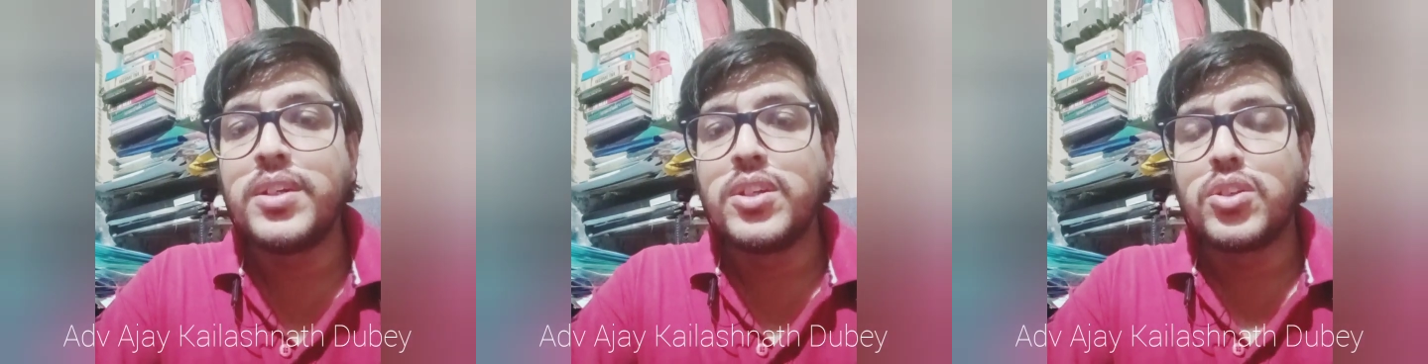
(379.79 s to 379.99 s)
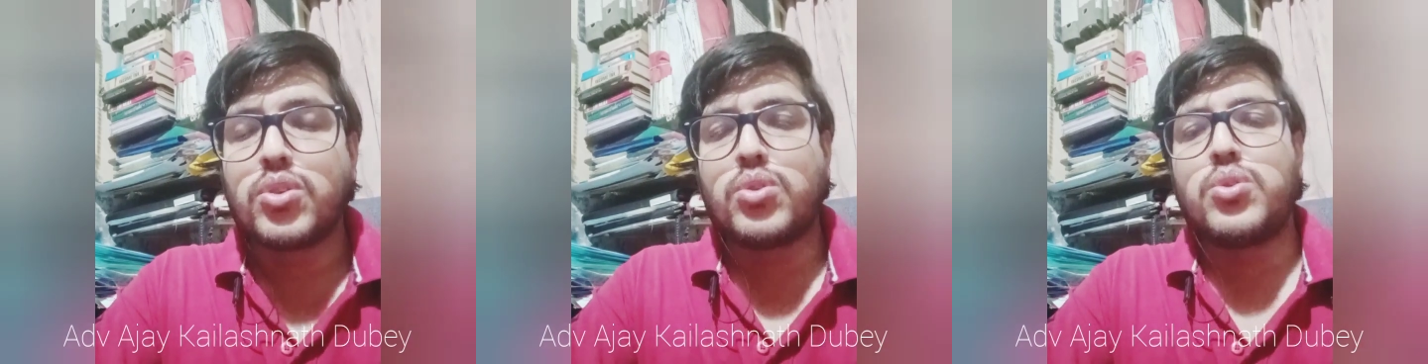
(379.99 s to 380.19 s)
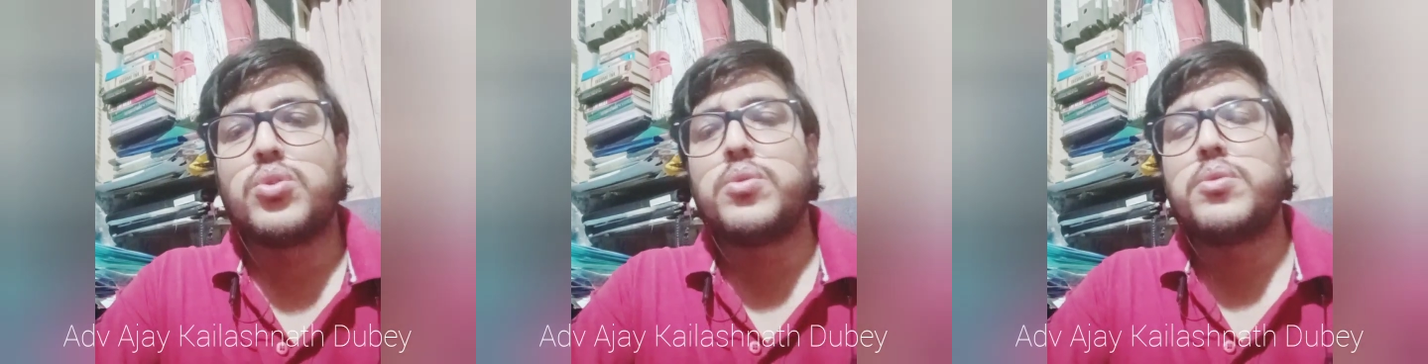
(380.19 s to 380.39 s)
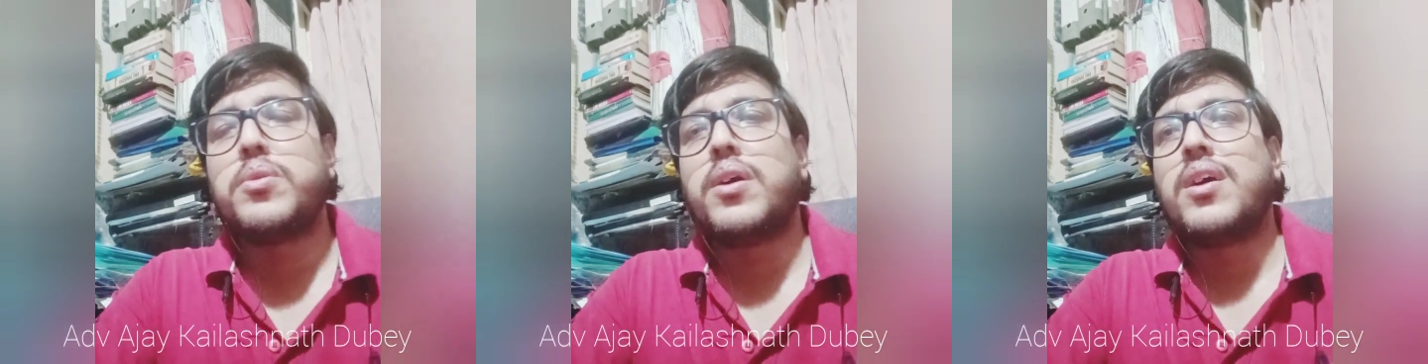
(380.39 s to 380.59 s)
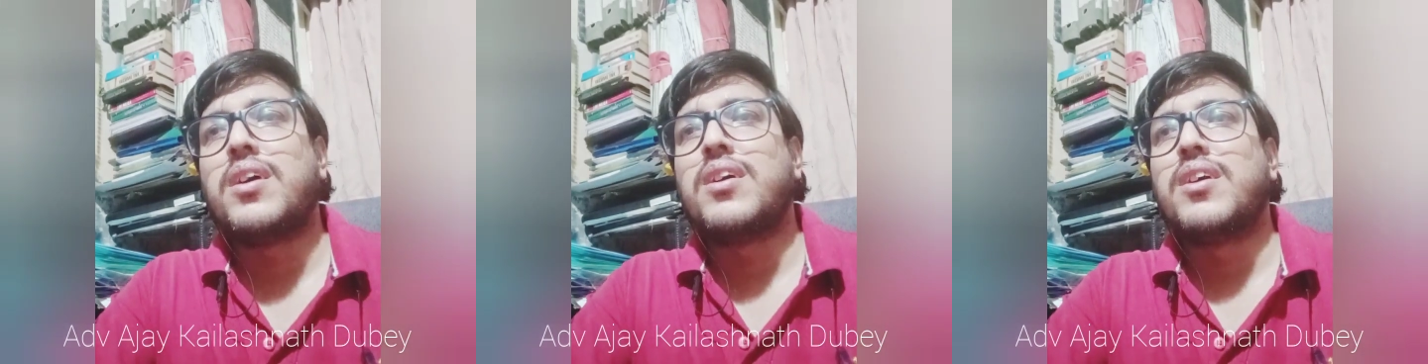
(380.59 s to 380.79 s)

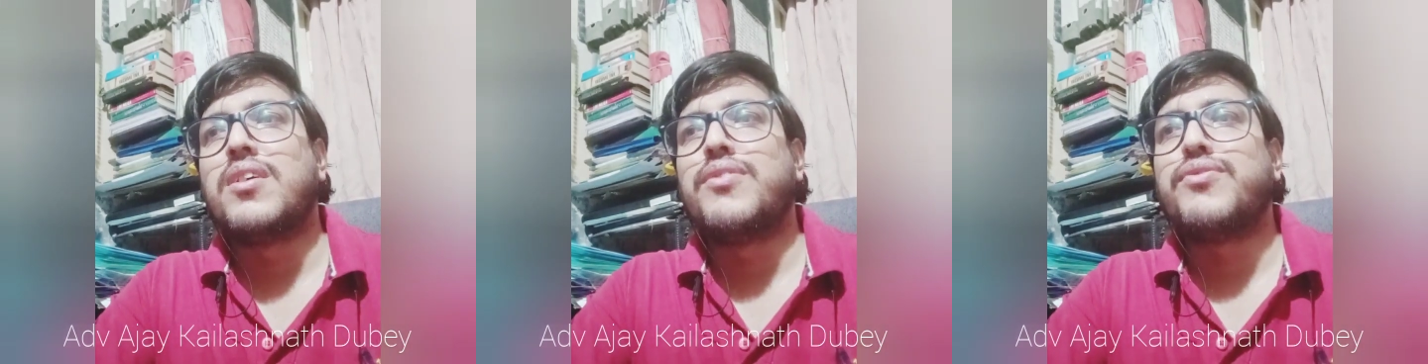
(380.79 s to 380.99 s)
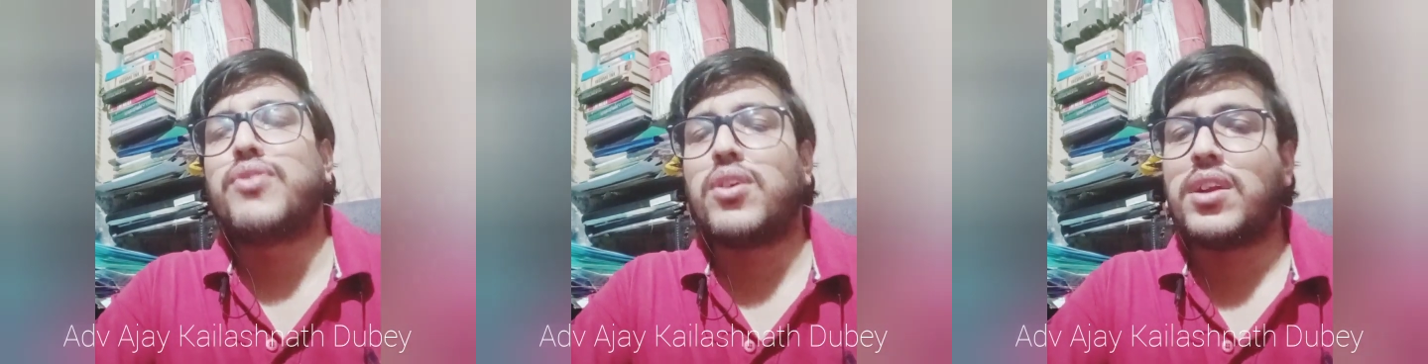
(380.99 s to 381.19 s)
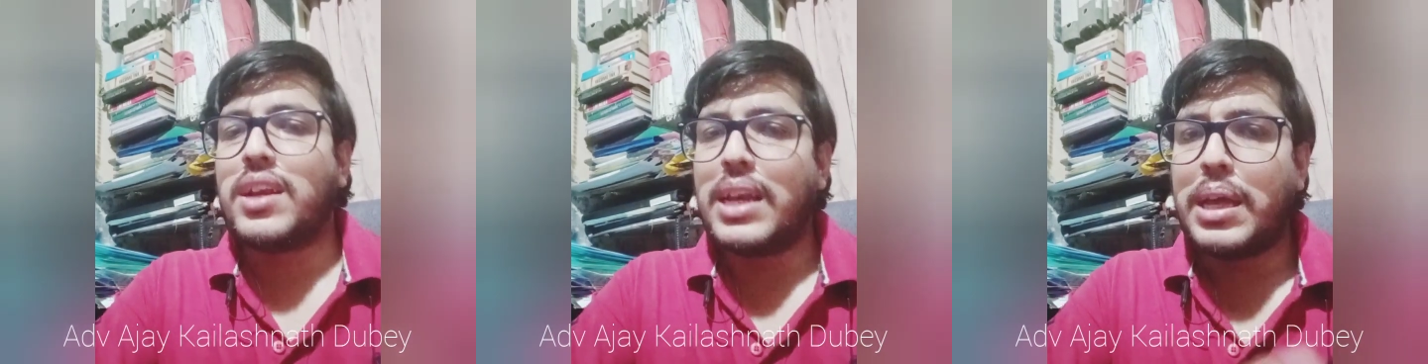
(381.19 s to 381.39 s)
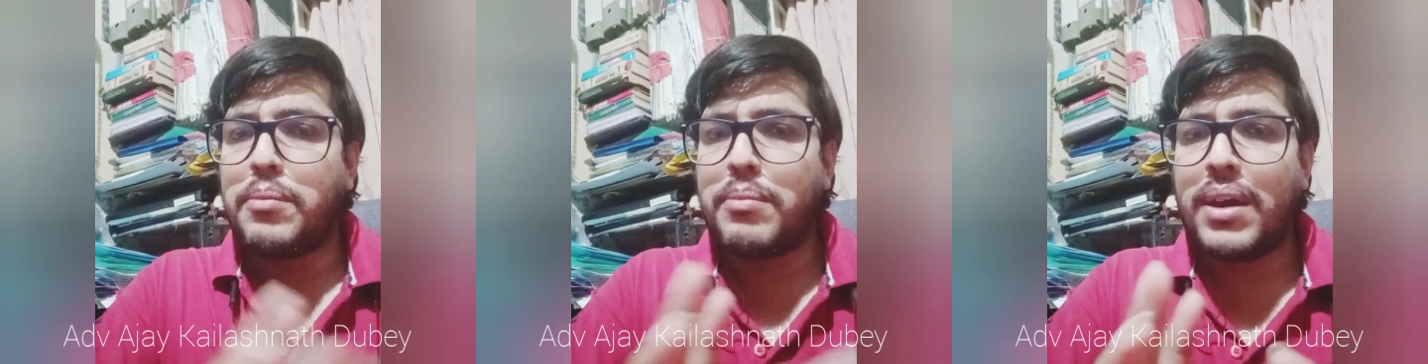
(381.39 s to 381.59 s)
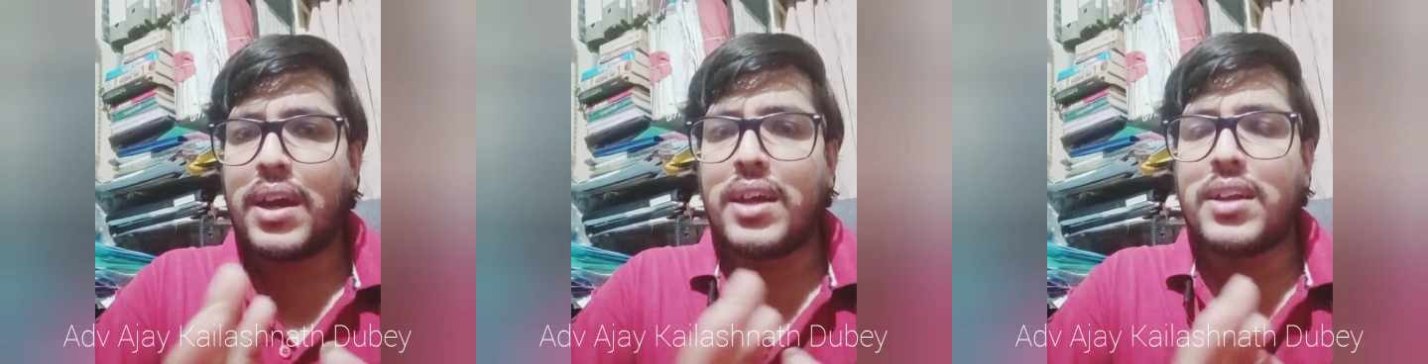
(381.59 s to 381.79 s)
So for a
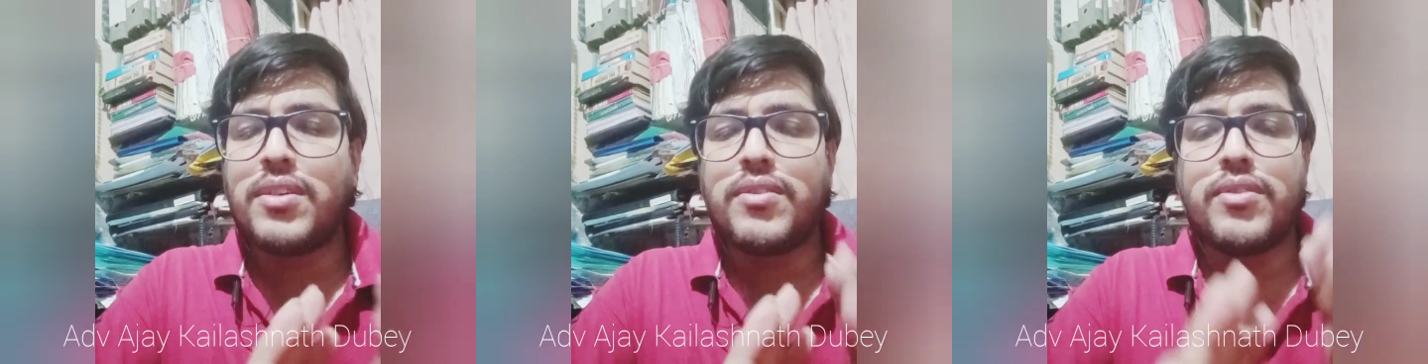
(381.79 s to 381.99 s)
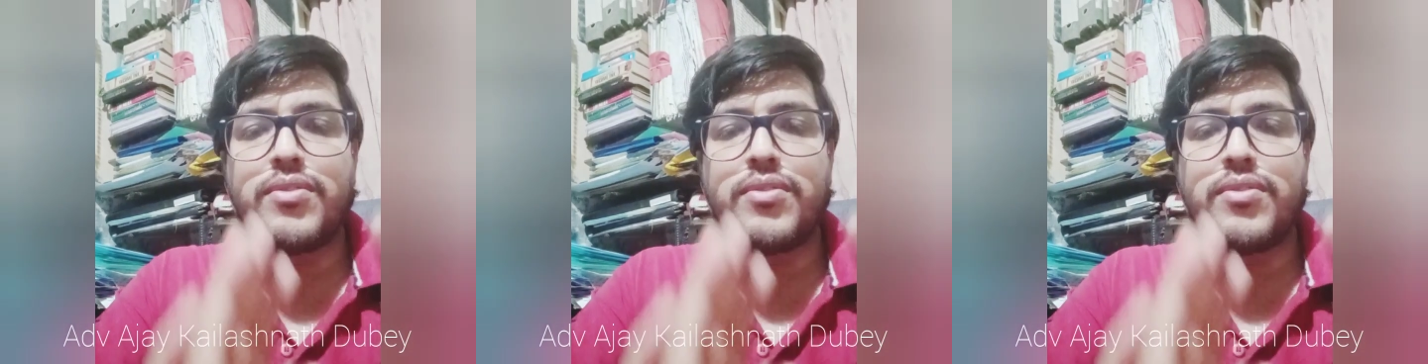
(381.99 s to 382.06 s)
layman,